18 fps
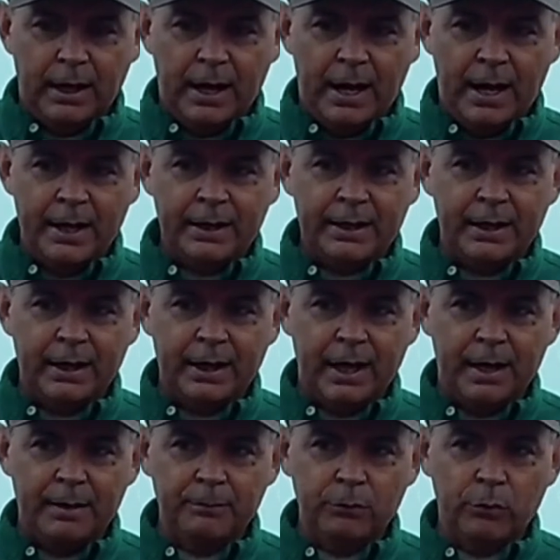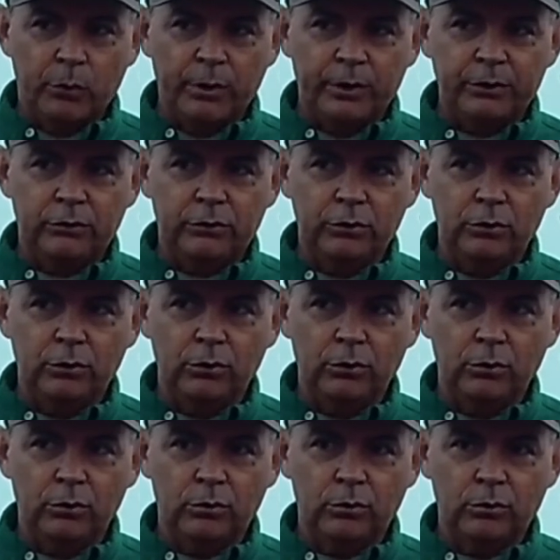I'm going
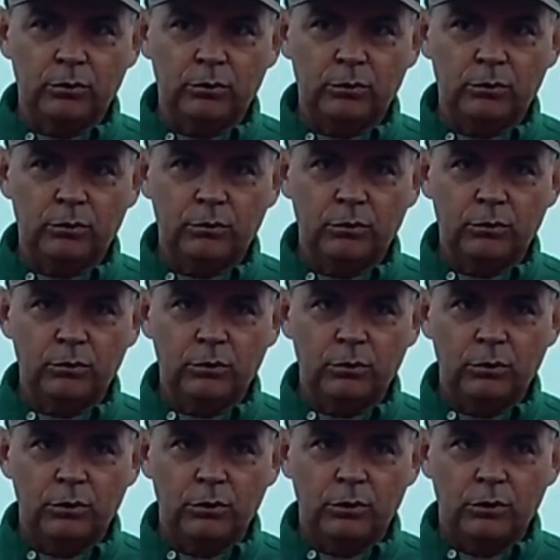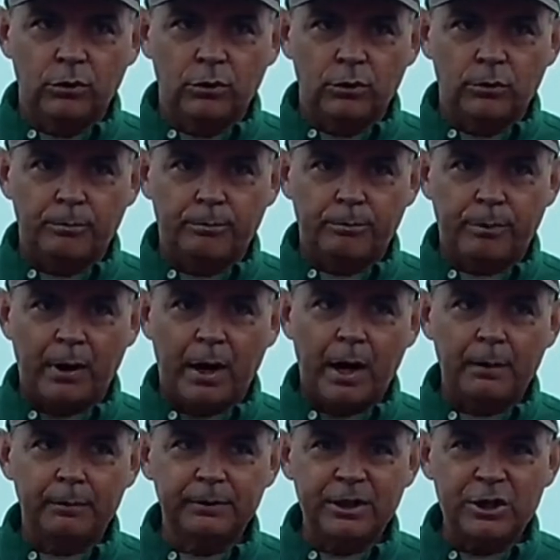to
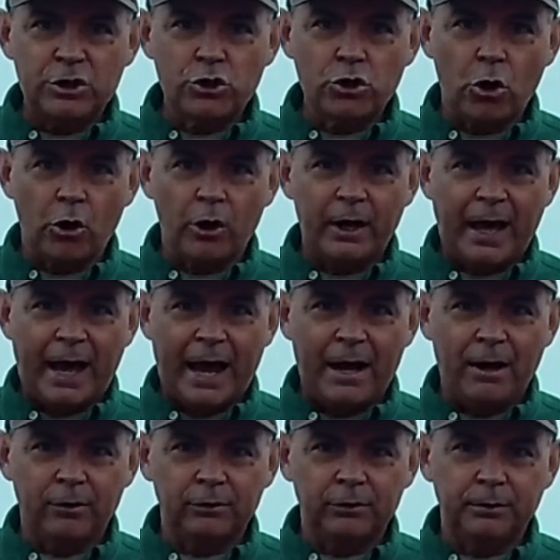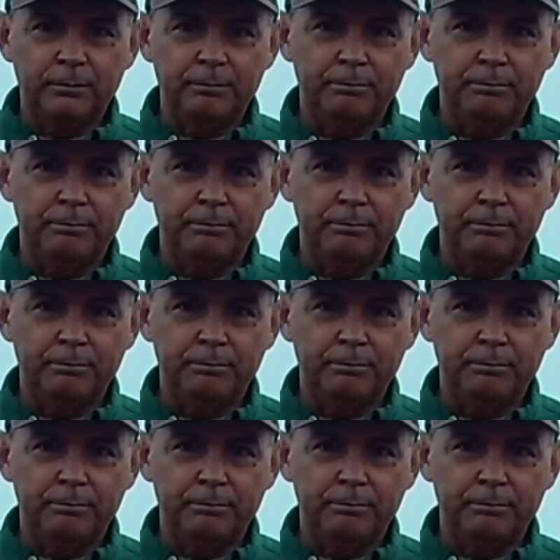probably chart out